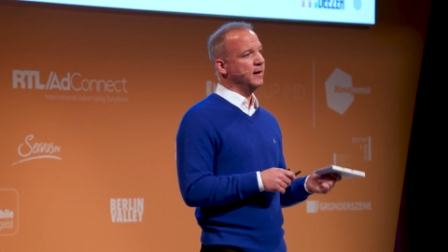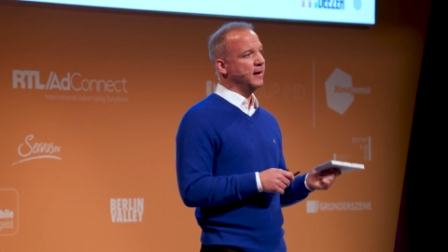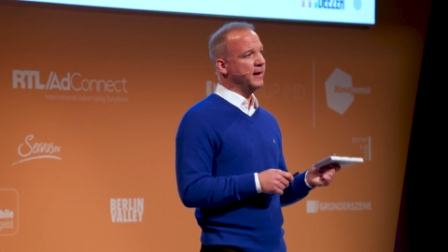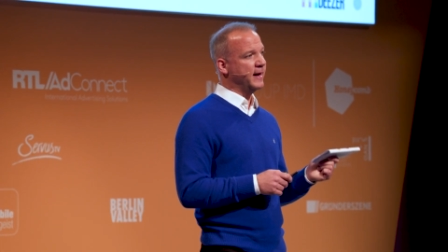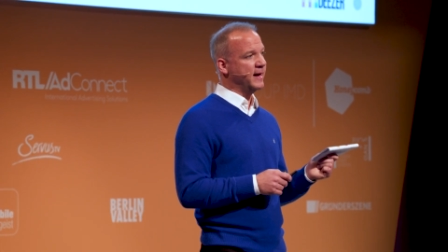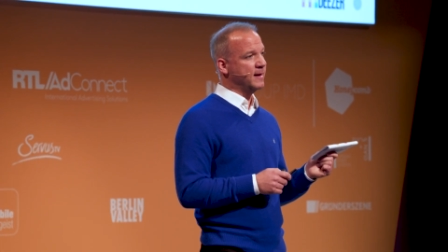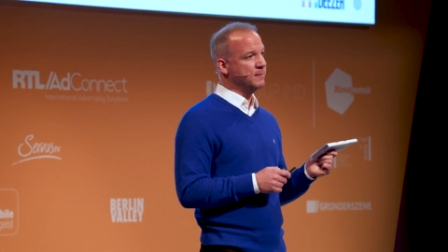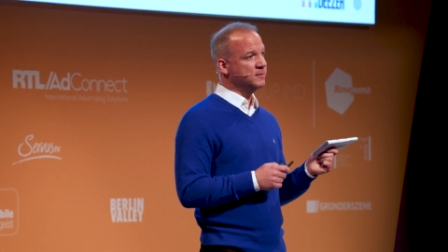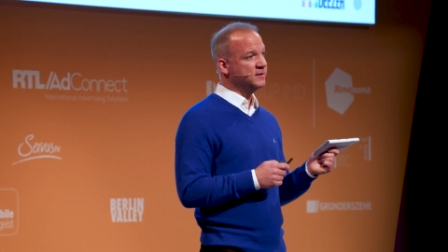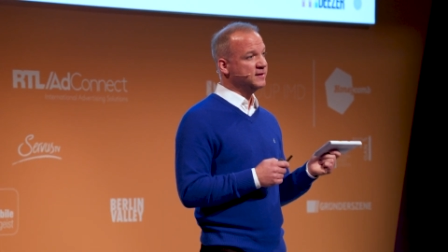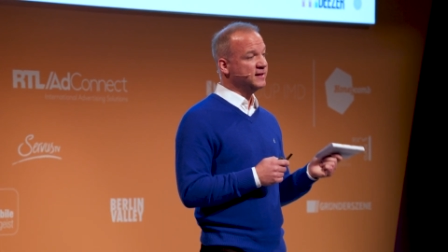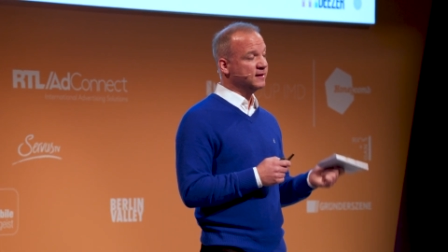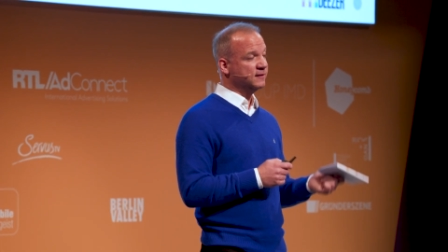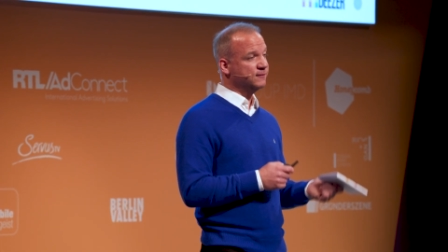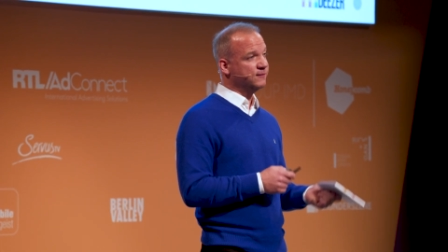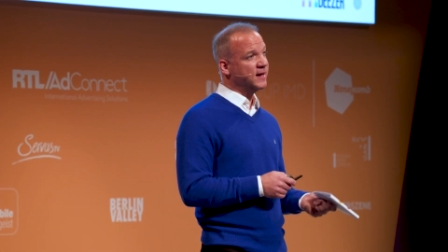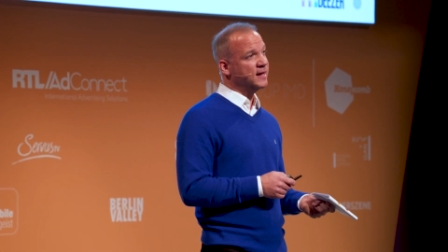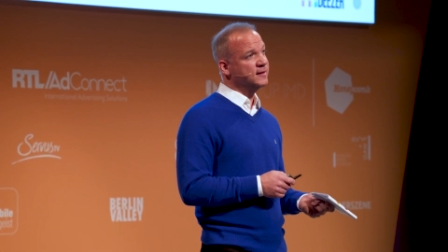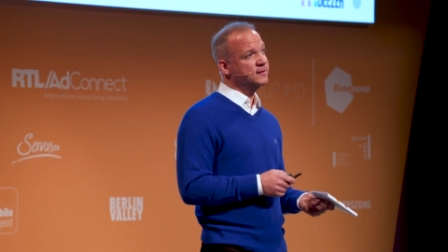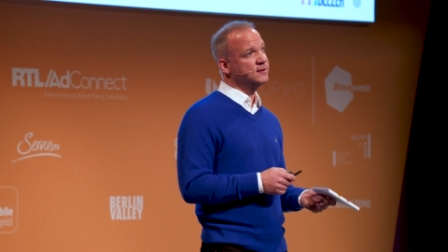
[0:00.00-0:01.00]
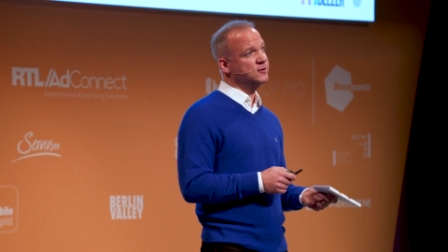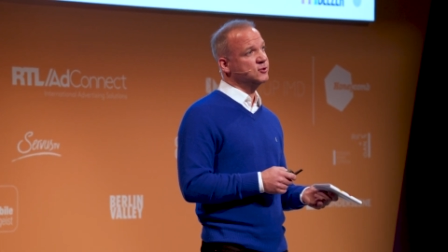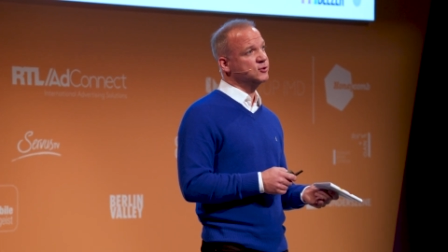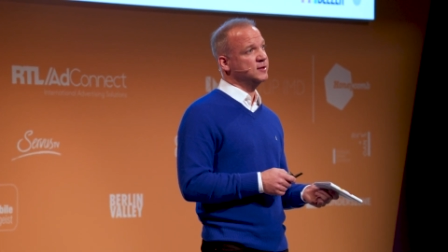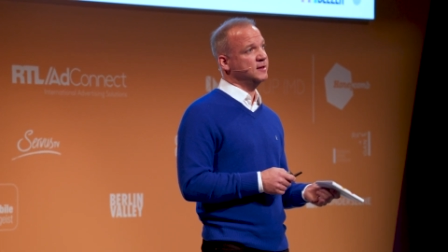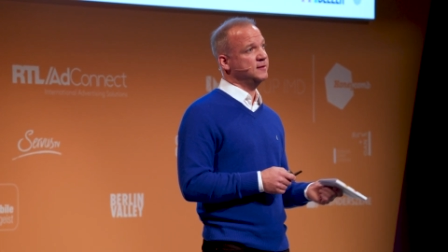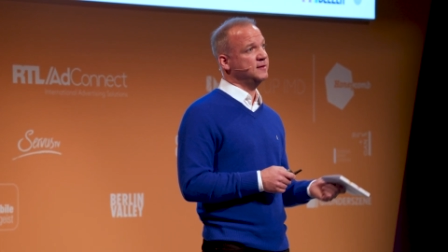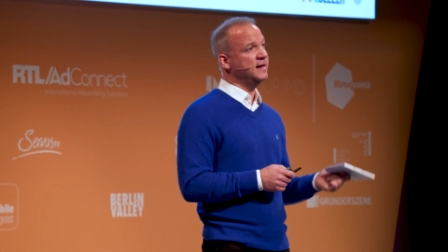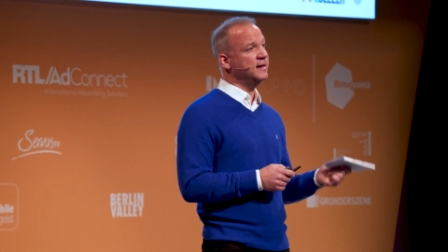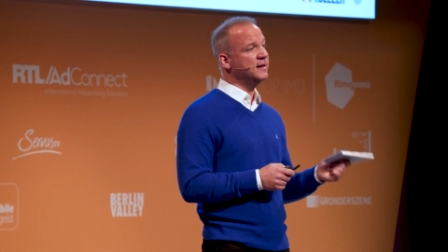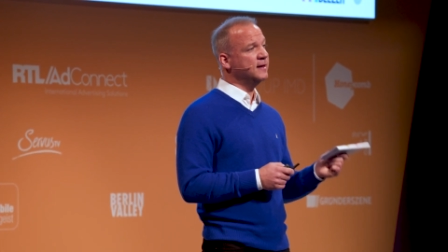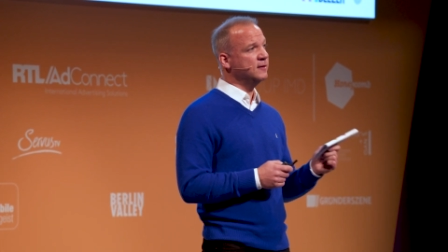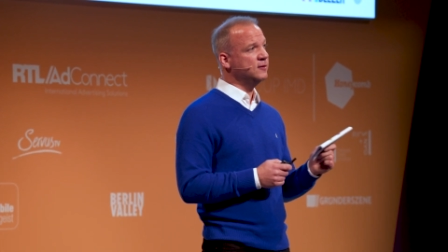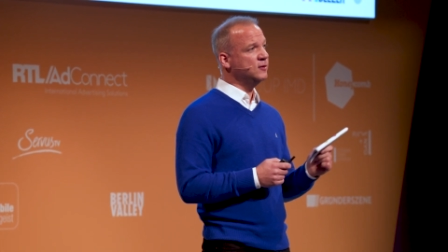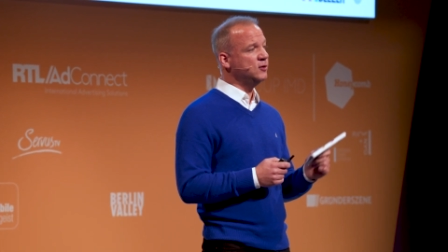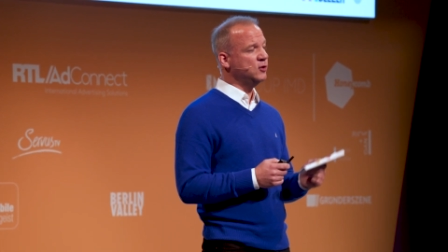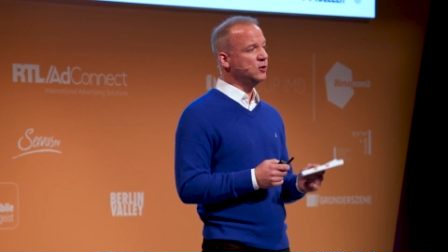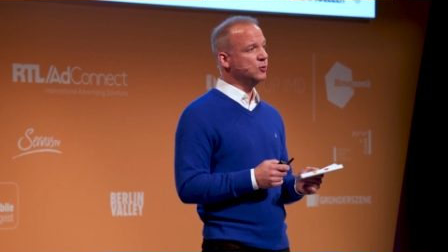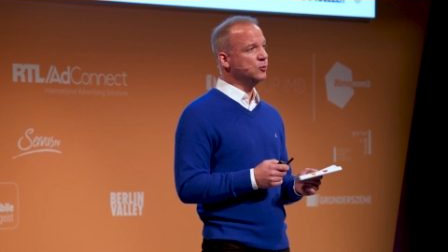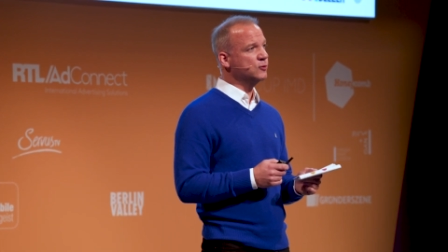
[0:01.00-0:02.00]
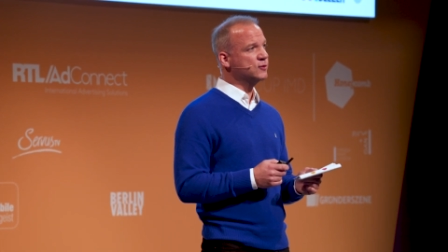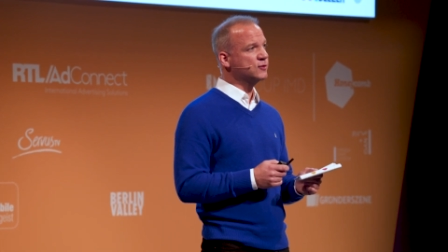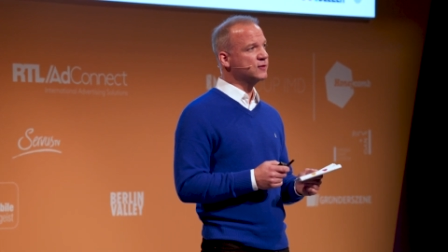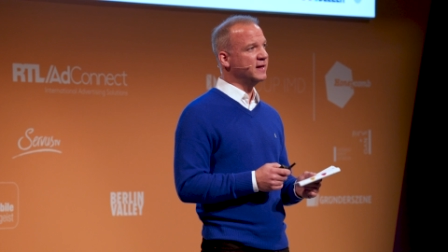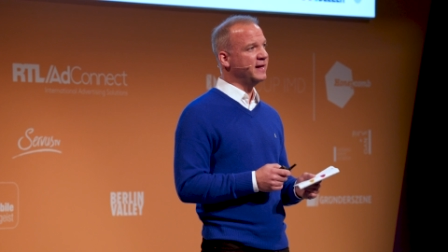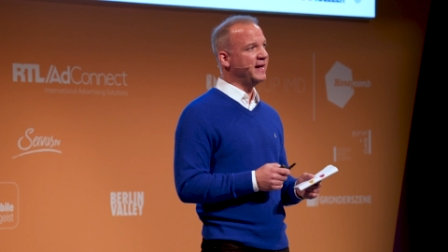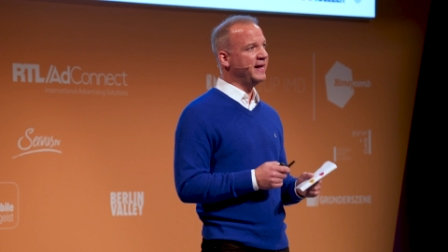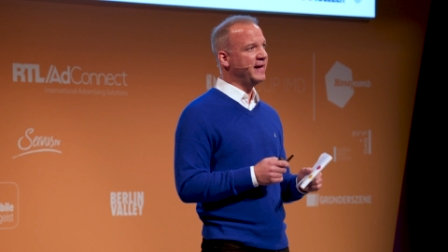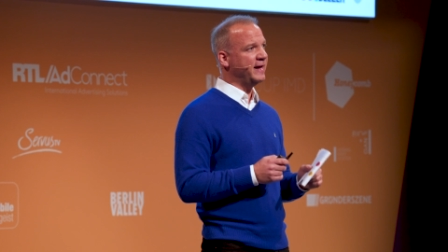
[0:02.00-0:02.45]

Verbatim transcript: um, the advantage that they can use